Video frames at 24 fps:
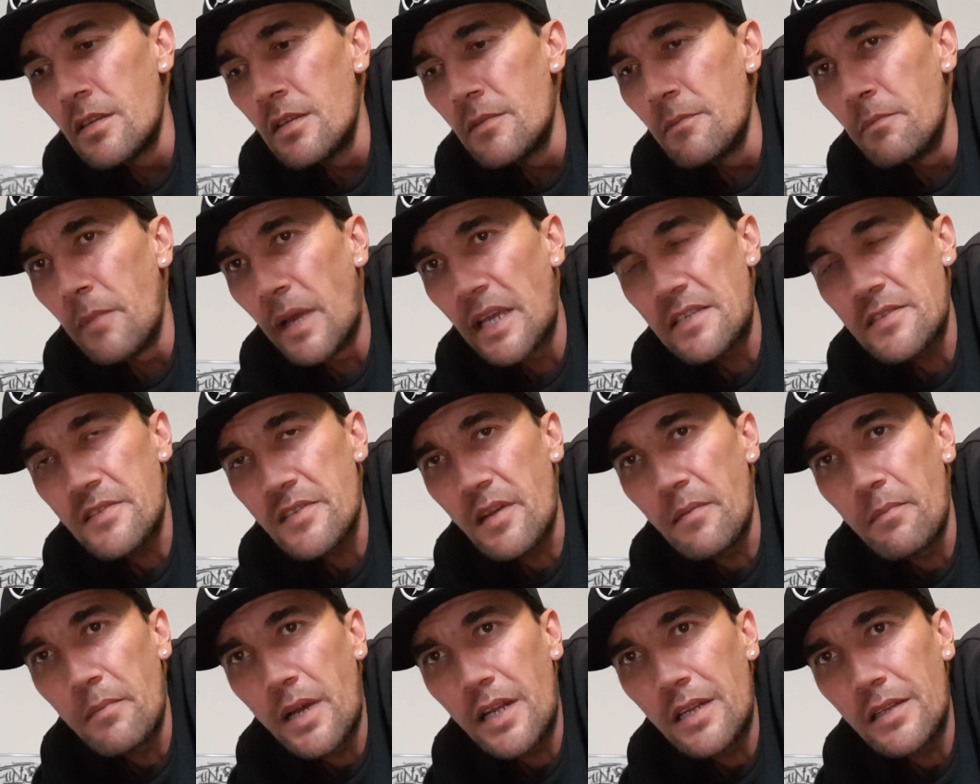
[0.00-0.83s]
make
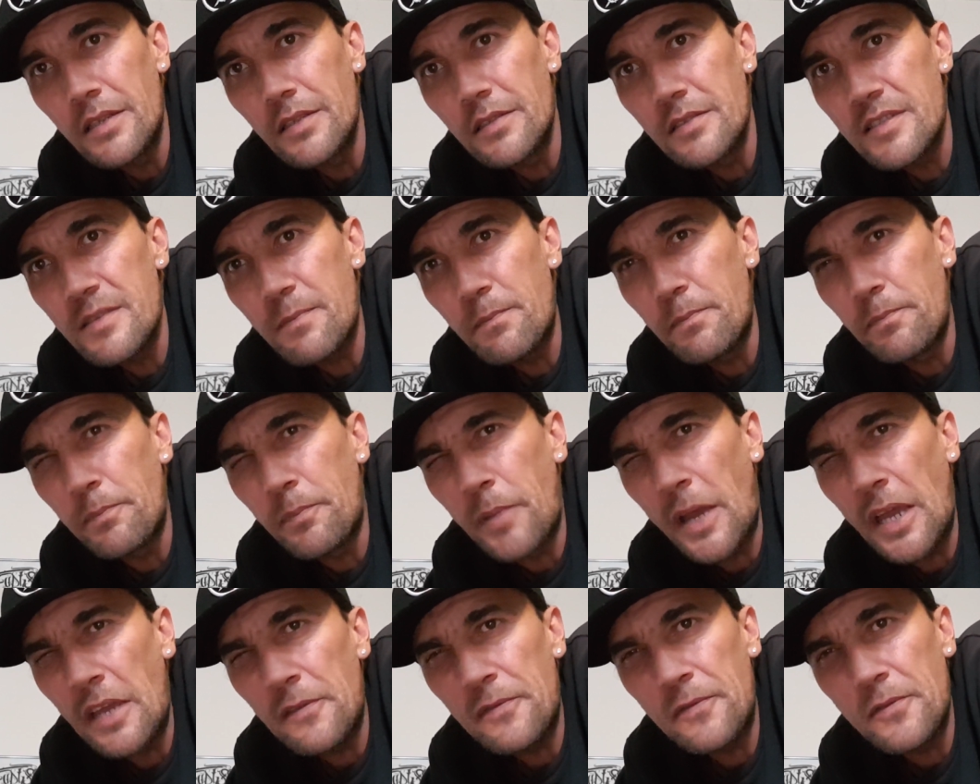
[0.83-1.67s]
some money to
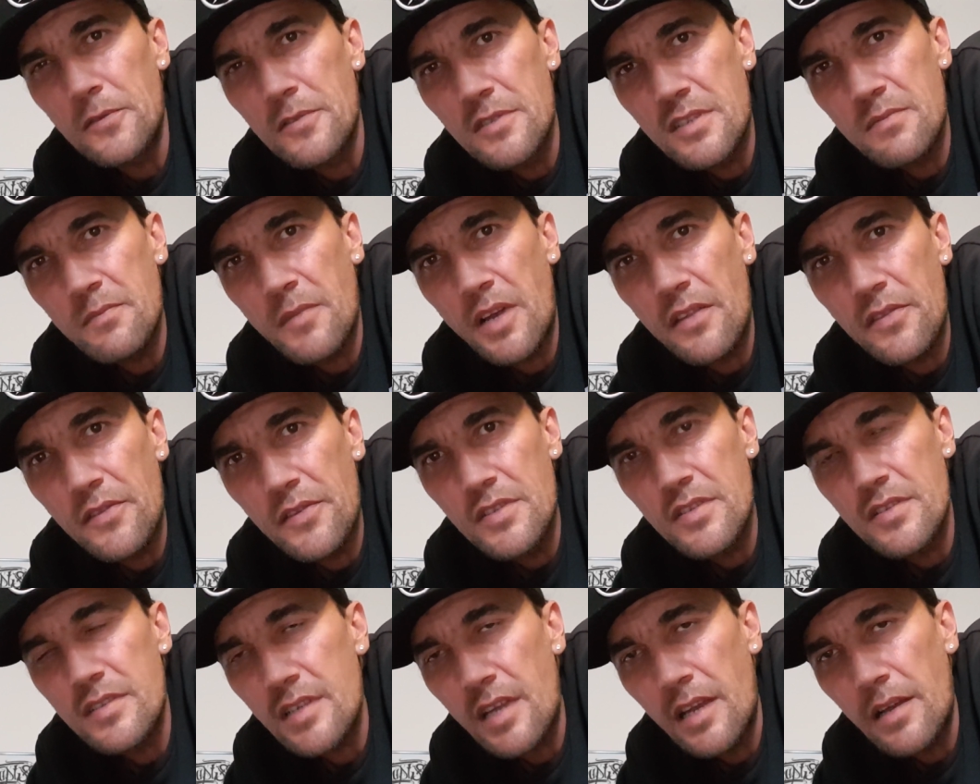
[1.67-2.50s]
pay for his
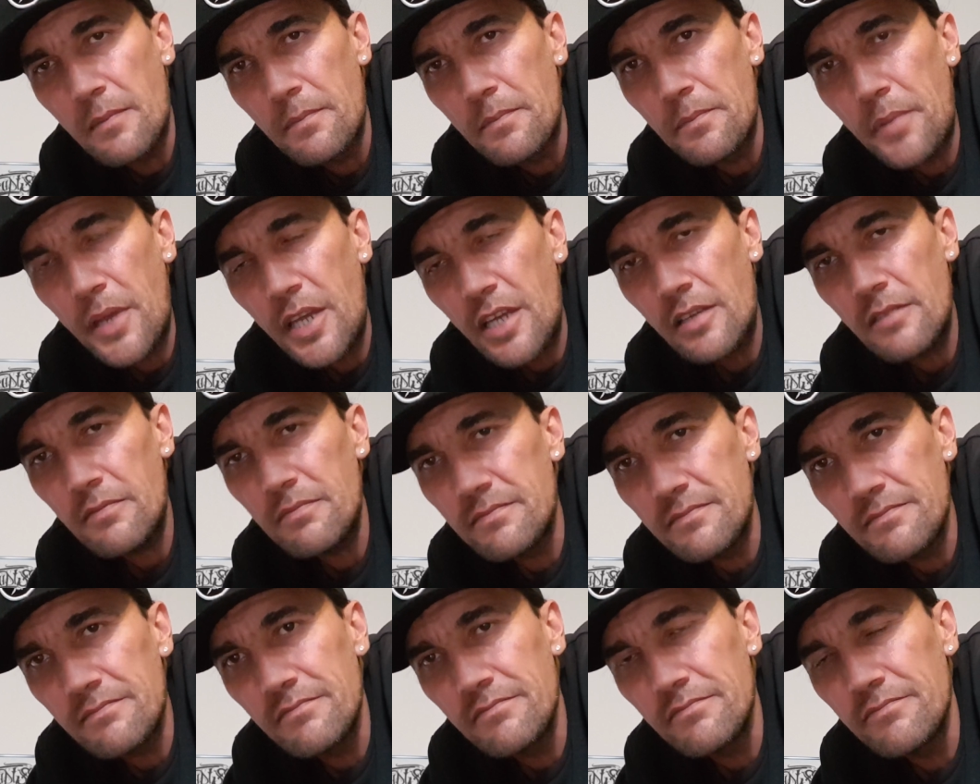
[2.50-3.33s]
mother's back
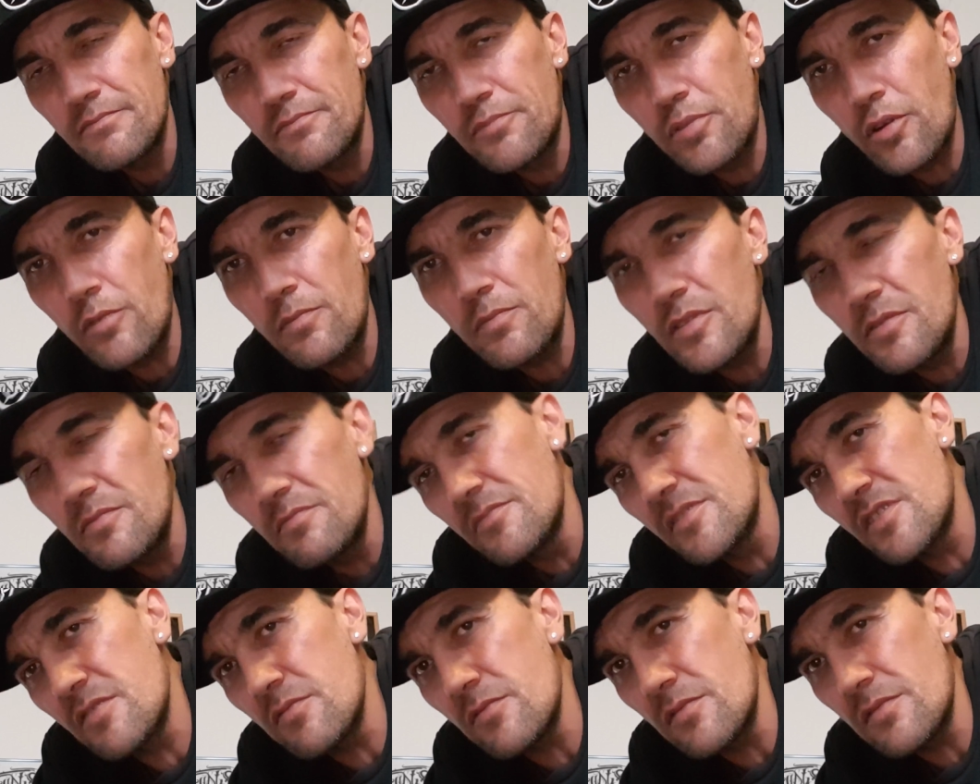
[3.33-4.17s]
problem
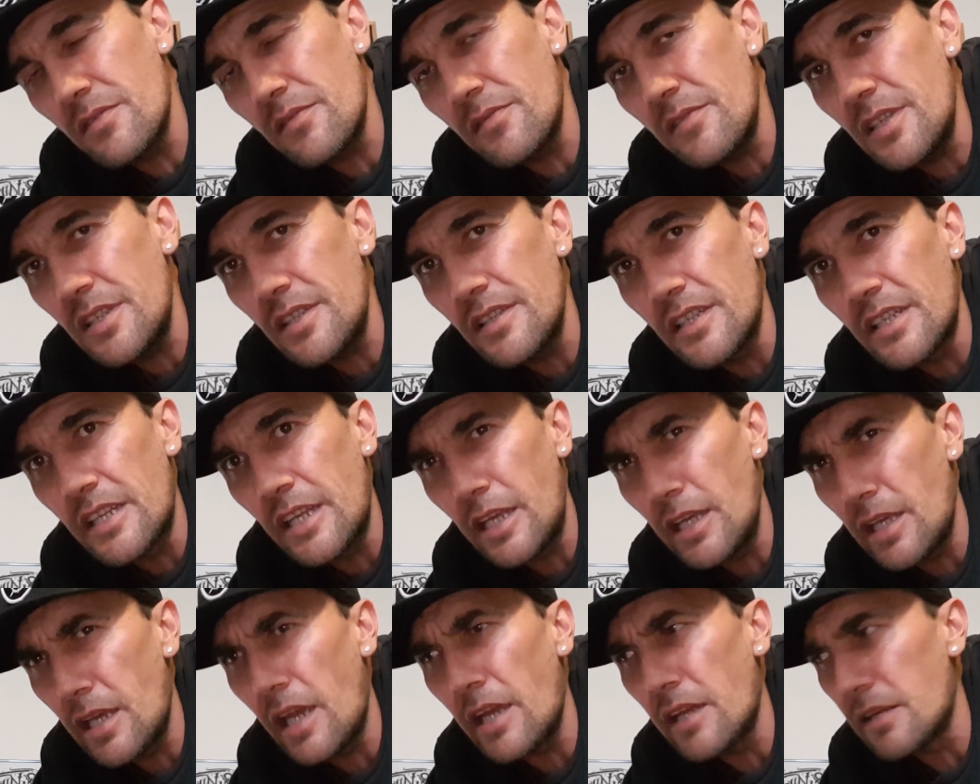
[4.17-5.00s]
sort of thing, and
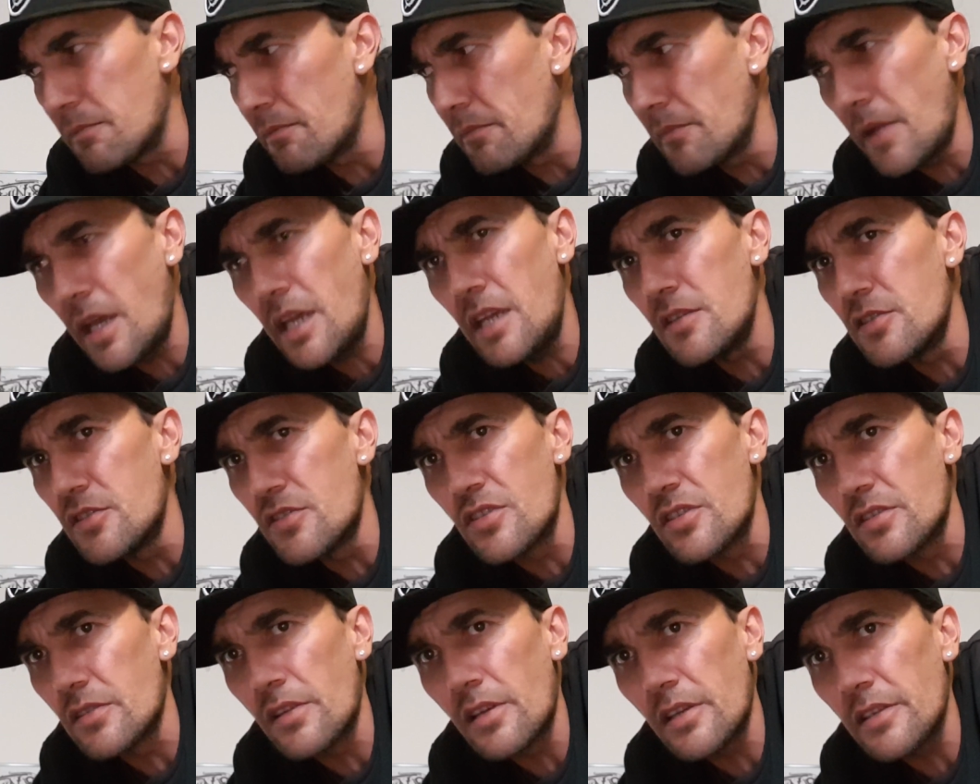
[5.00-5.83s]
he had
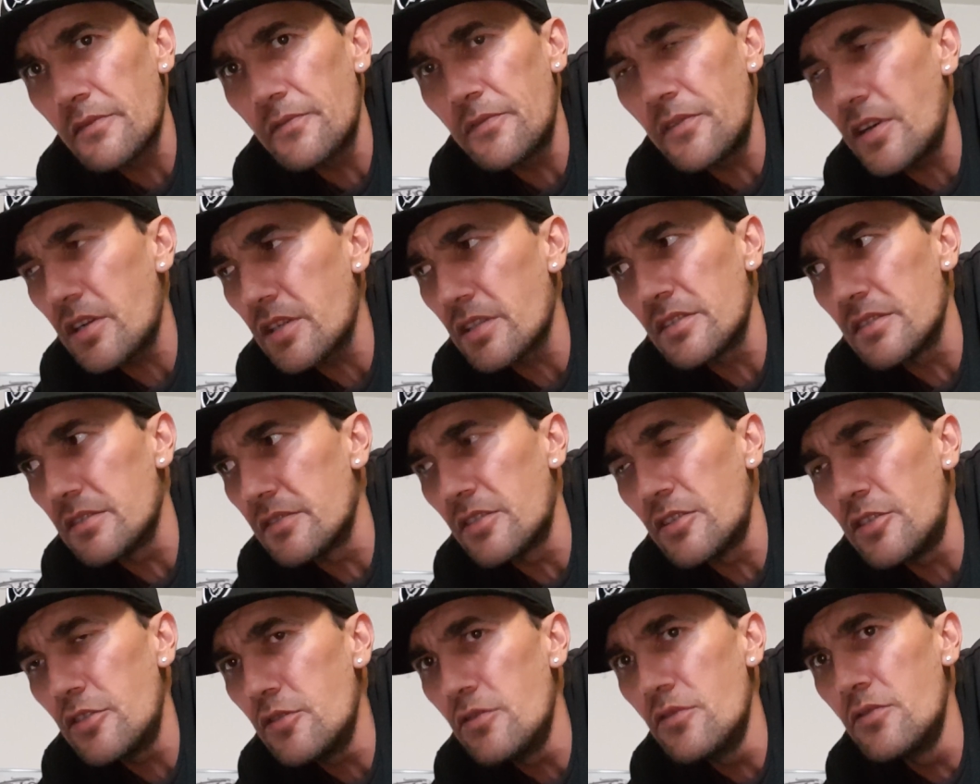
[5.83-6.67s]
major, like, fucking
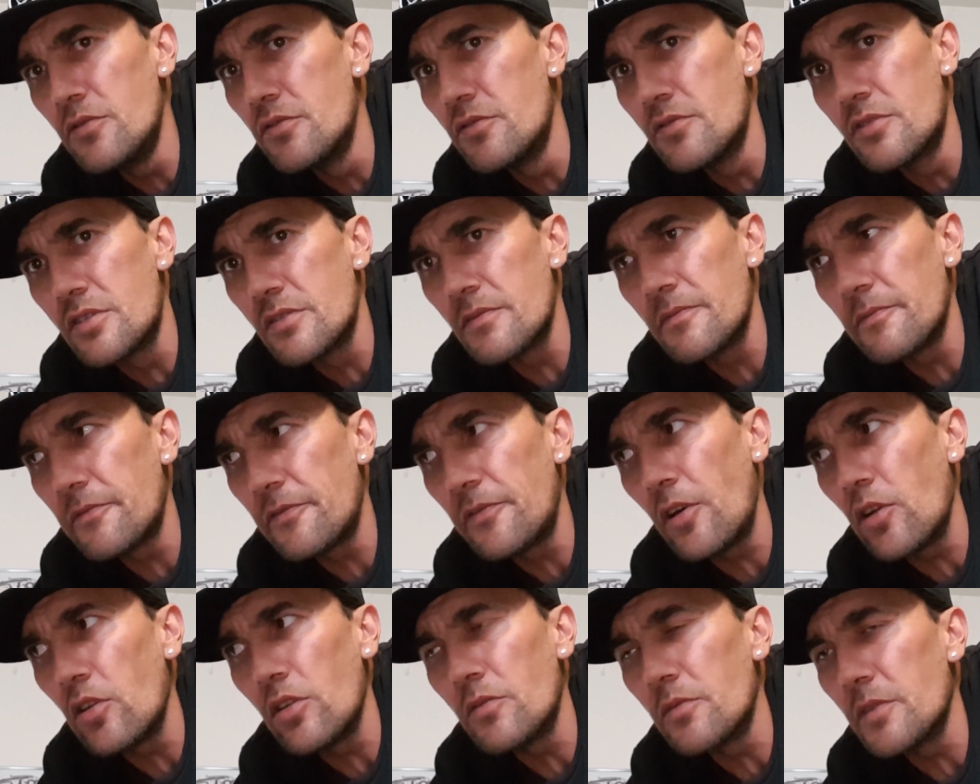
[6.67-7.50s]
huge
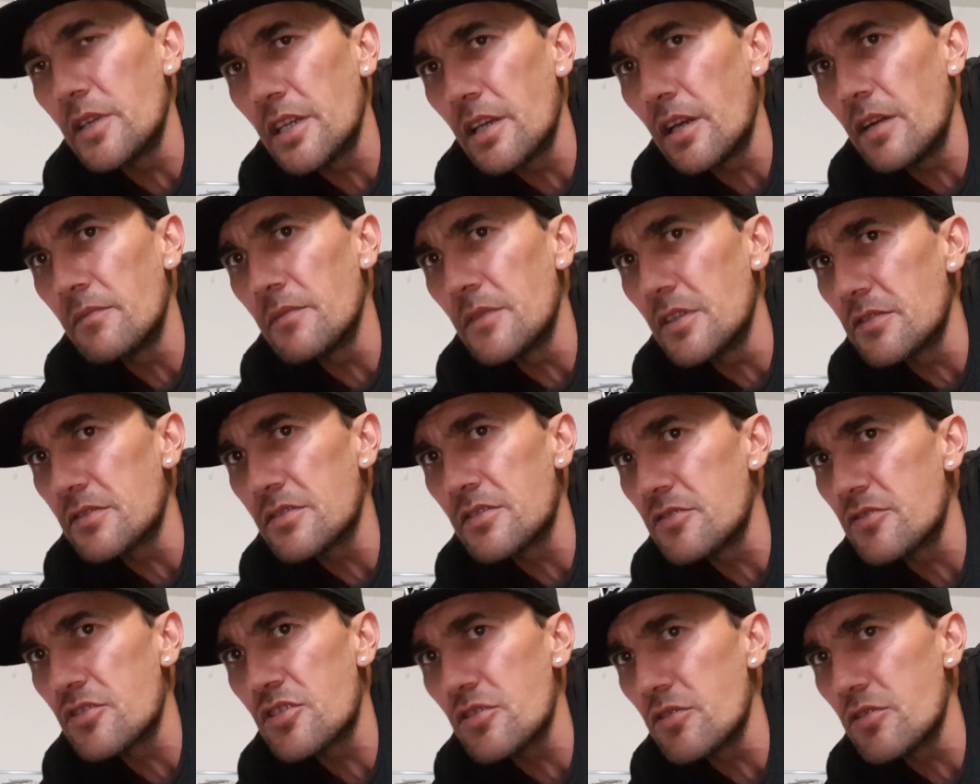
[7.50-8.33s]
following. I'm not
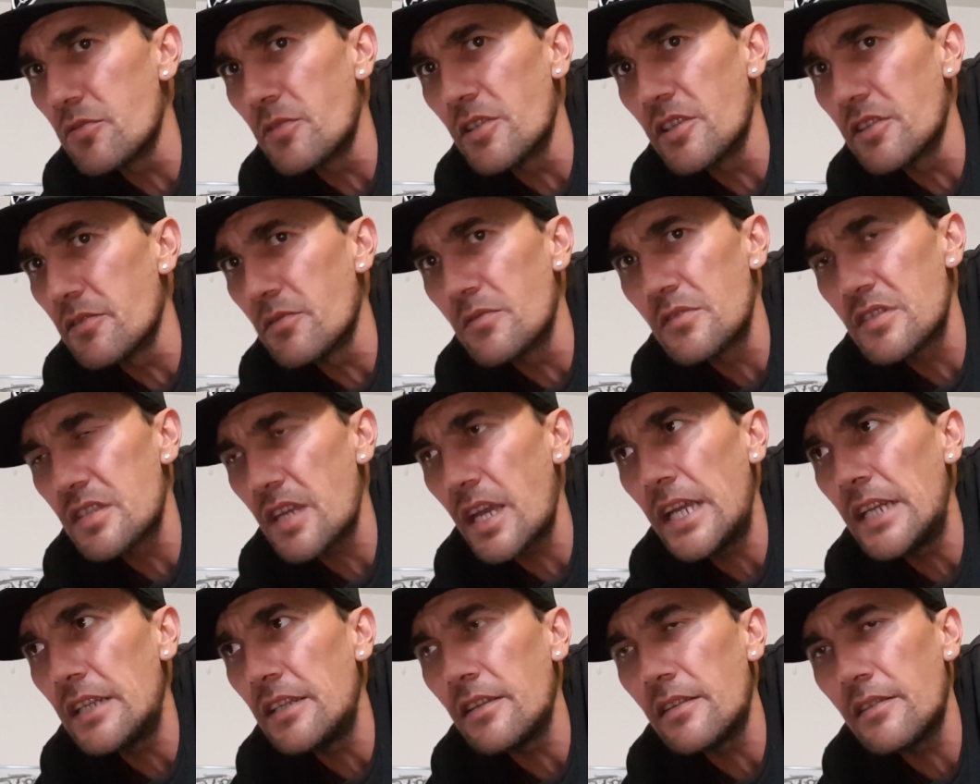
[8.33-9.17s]
too sure whether it was
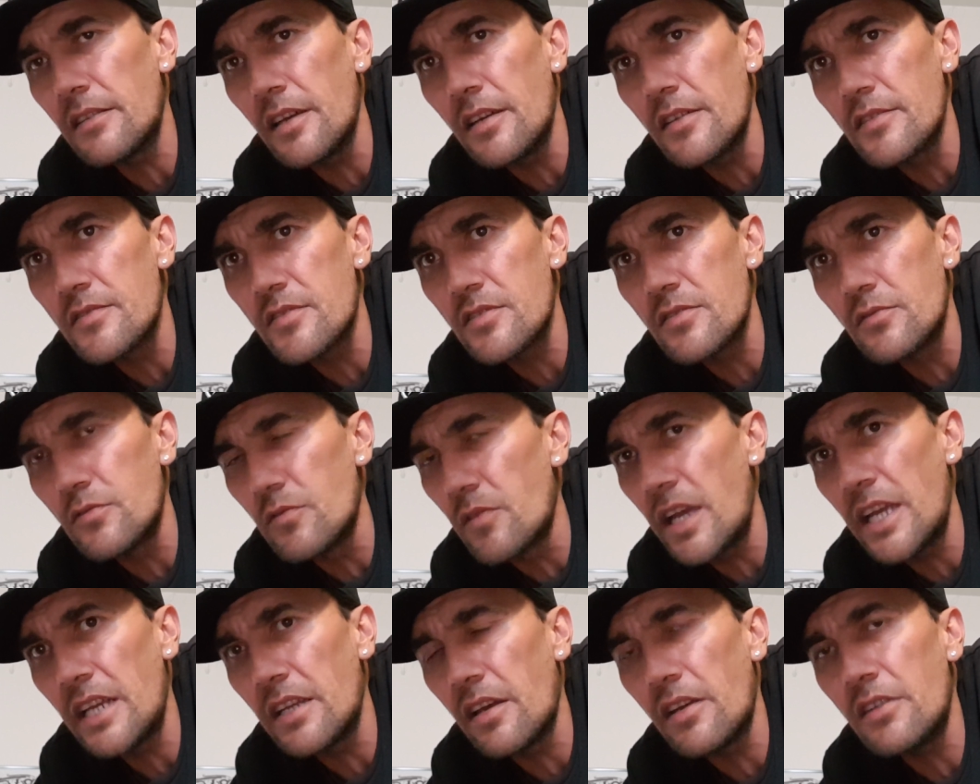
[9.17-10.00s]
80,000
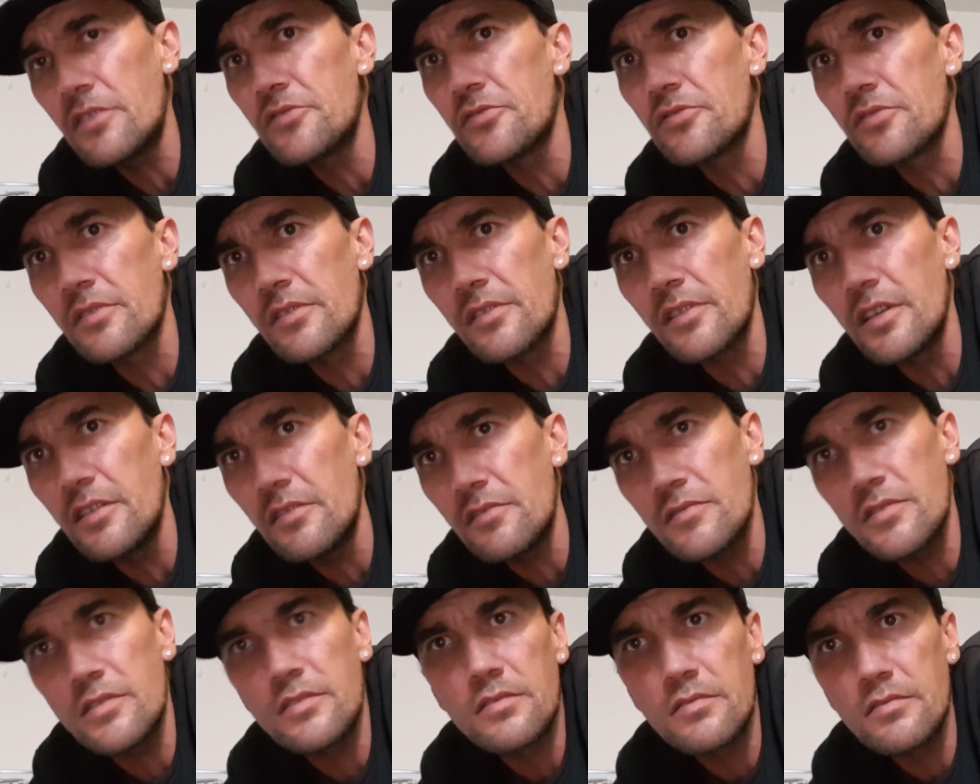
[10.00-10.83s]
or
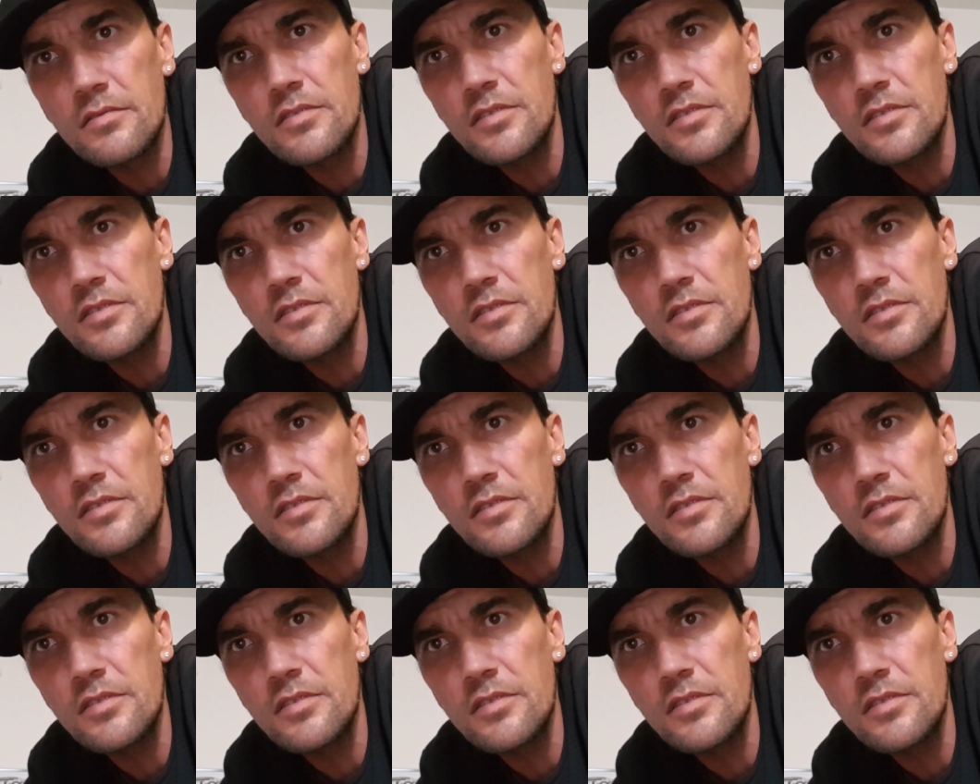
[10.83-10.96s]
800,000.